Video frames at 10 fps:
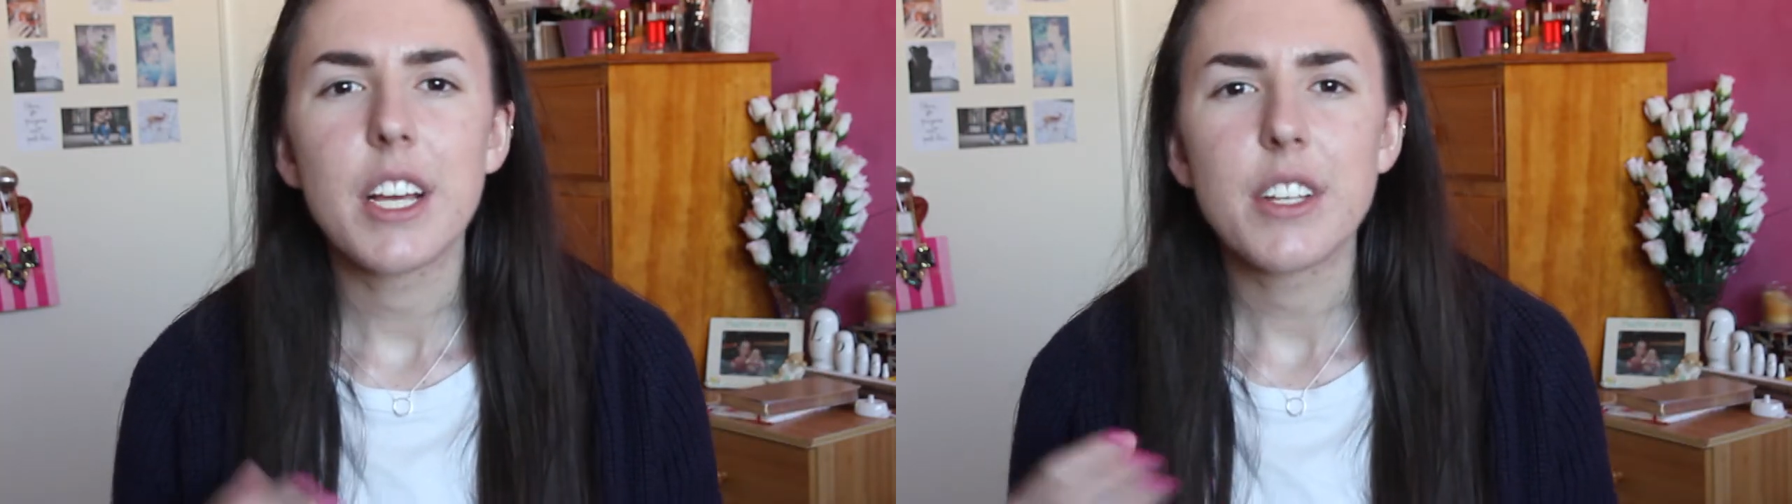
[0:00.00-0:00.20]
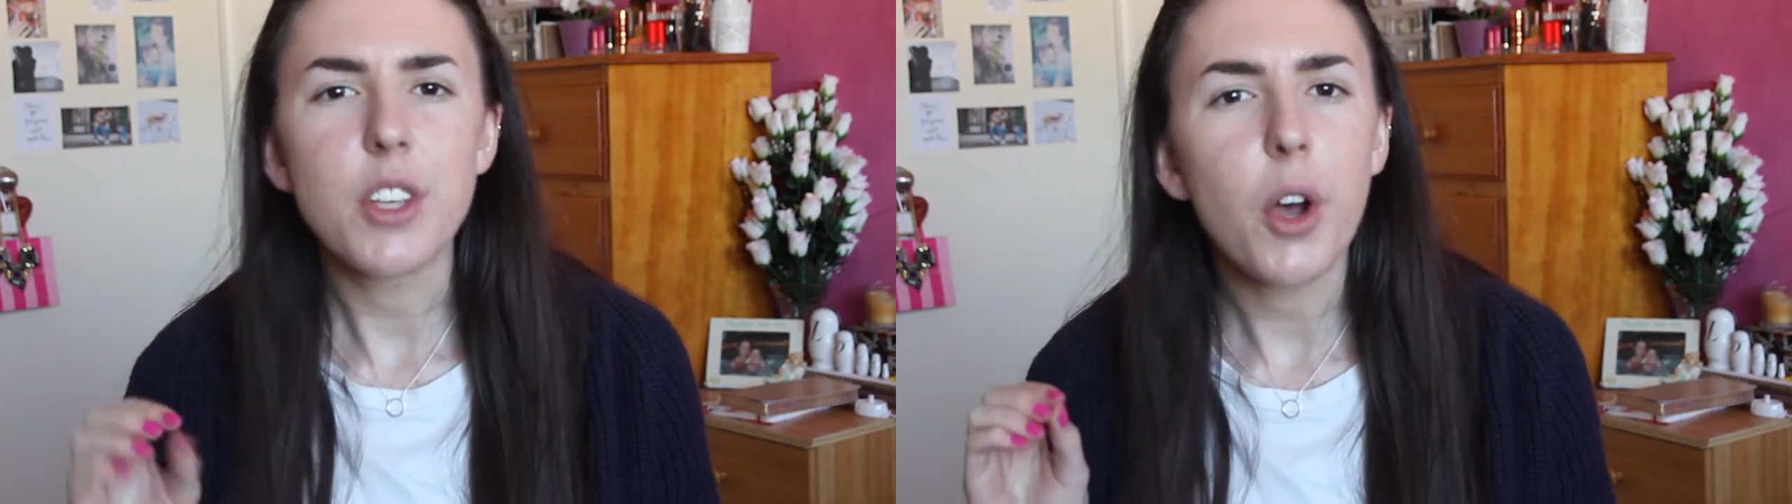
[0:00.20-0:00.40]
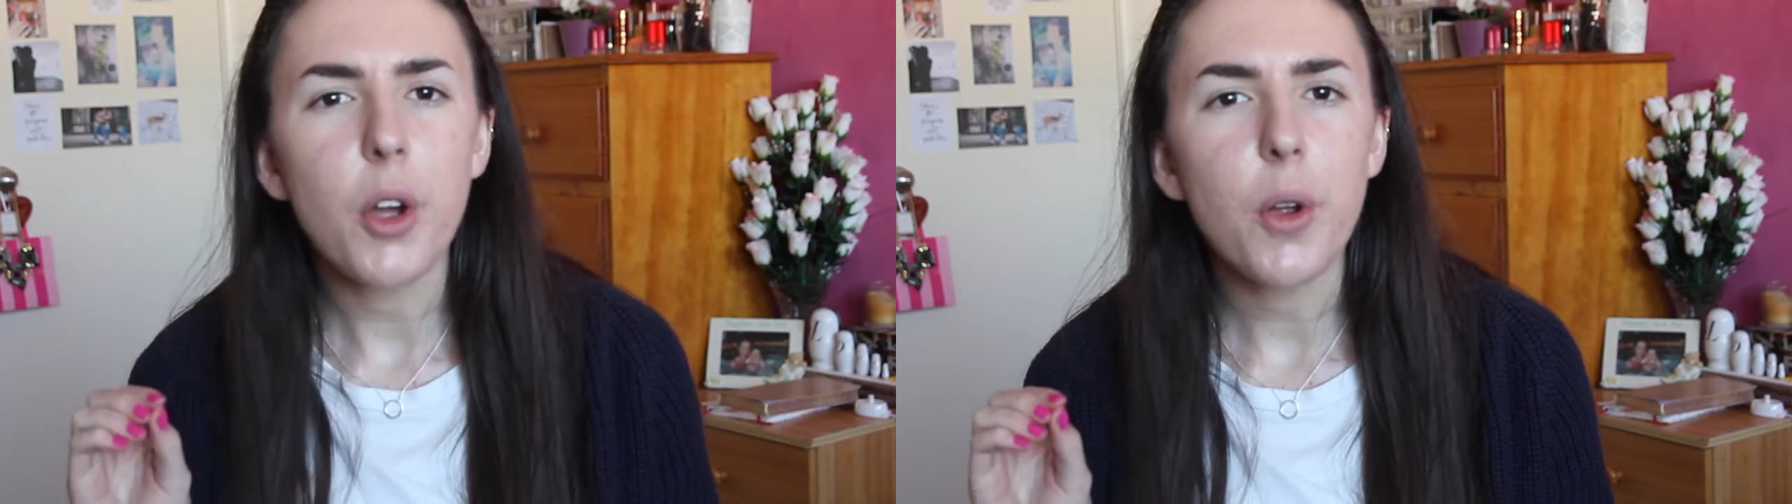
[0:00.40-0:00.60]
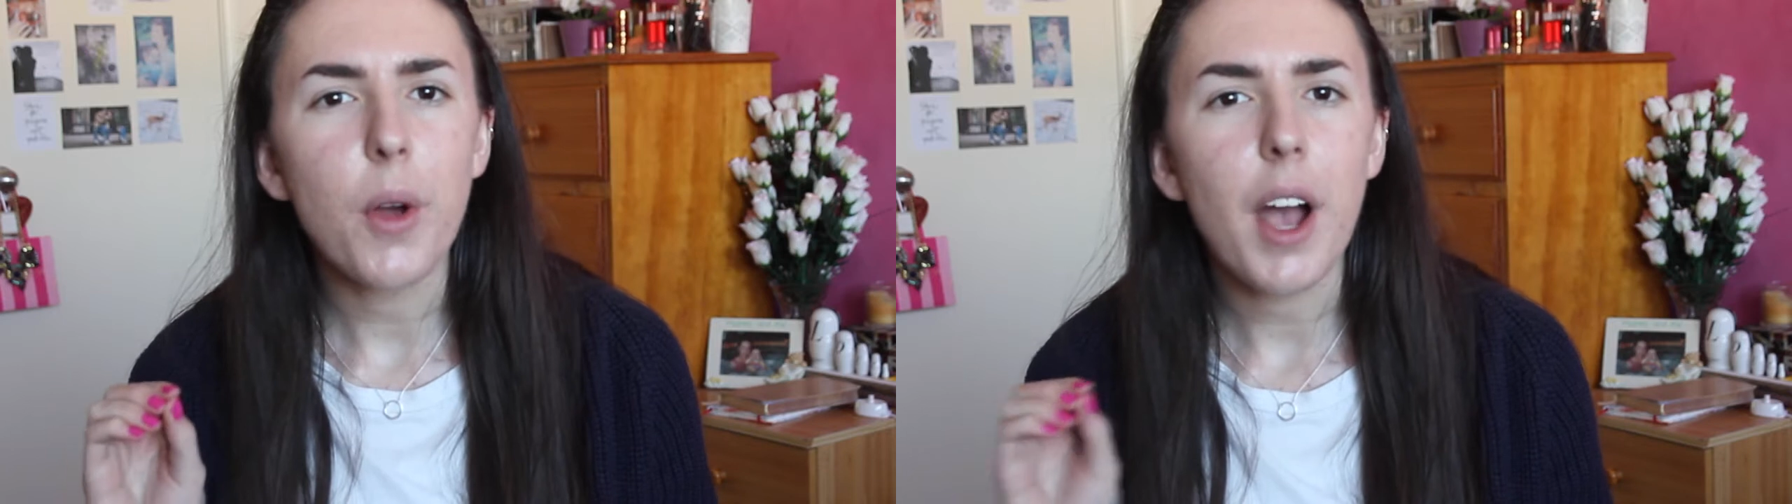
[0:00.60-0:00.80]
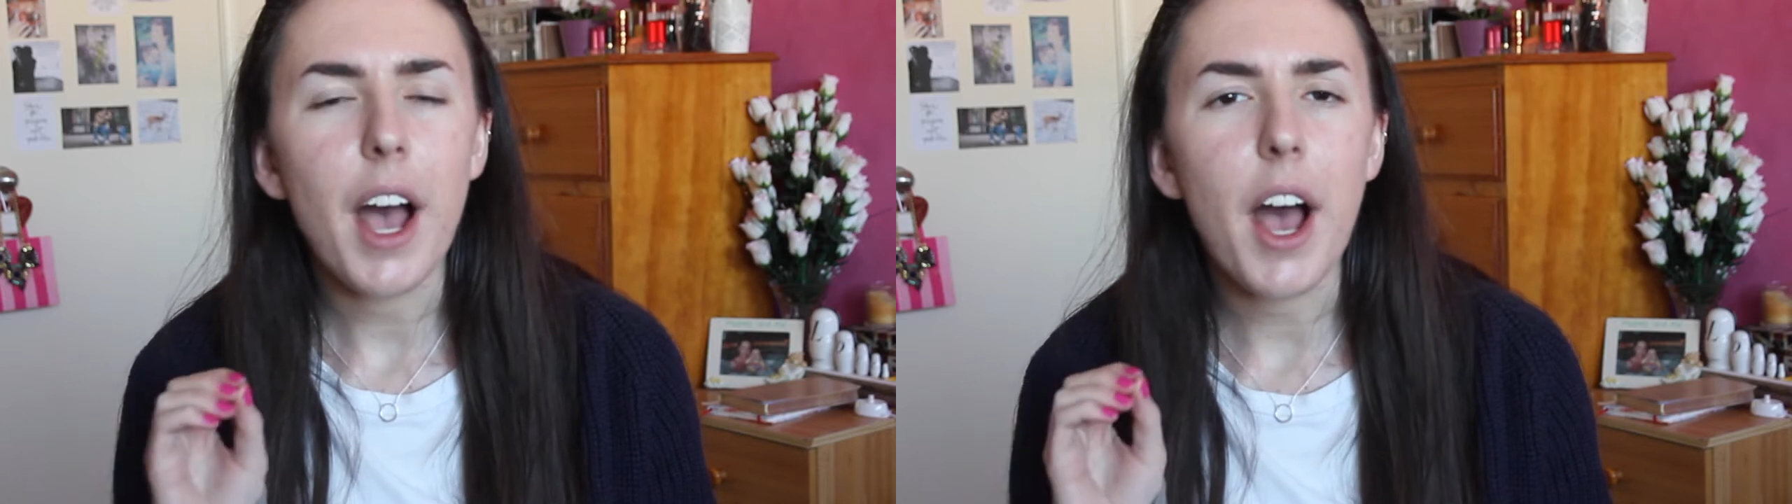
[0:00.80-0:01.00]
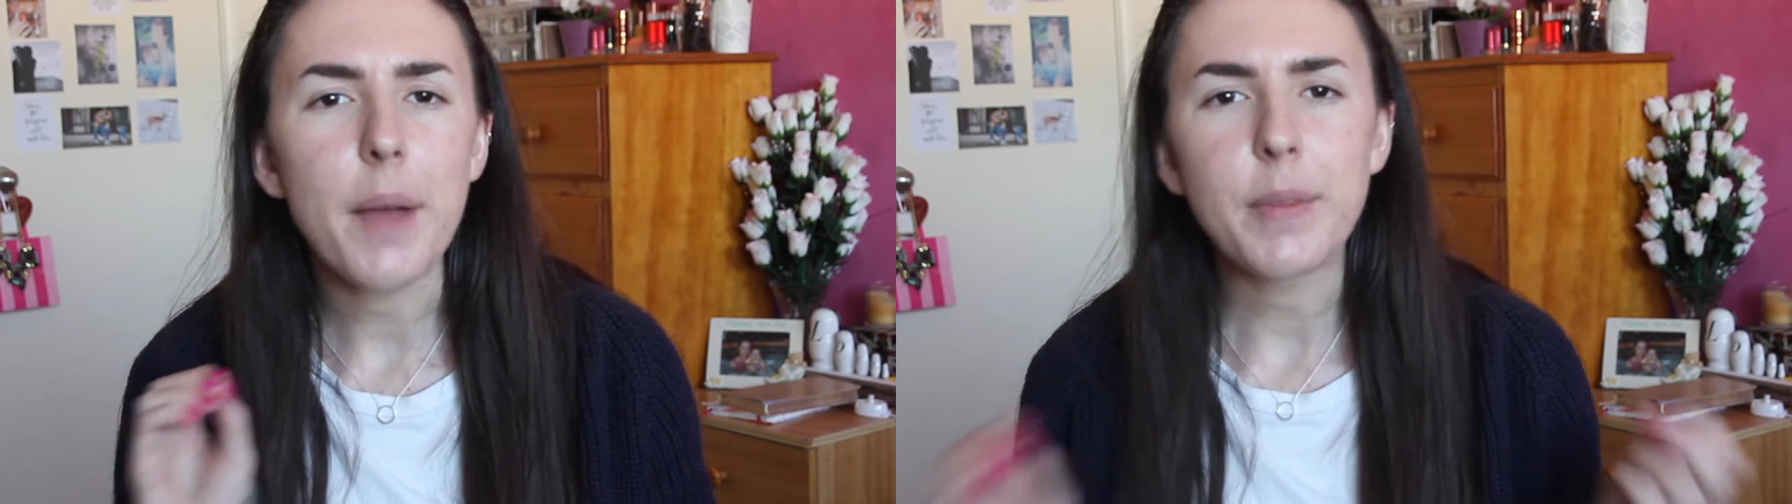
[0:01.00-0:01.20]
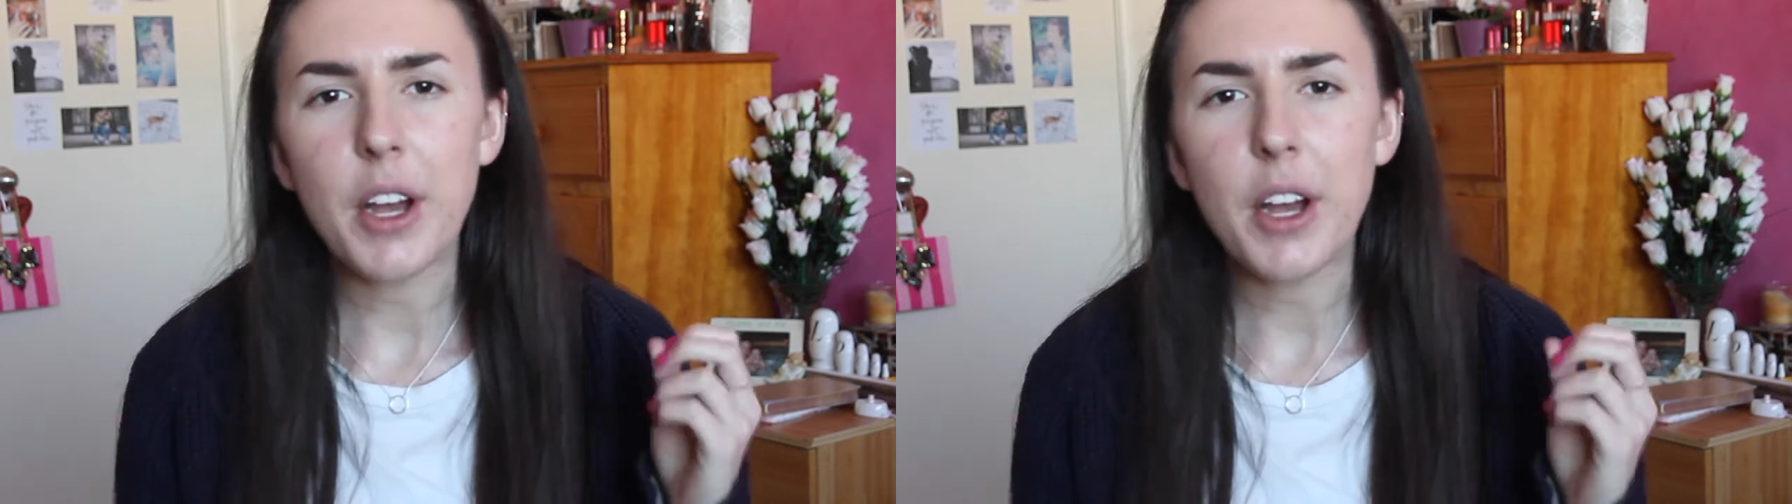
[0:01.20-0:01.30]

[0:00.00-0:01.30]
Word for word: so I'm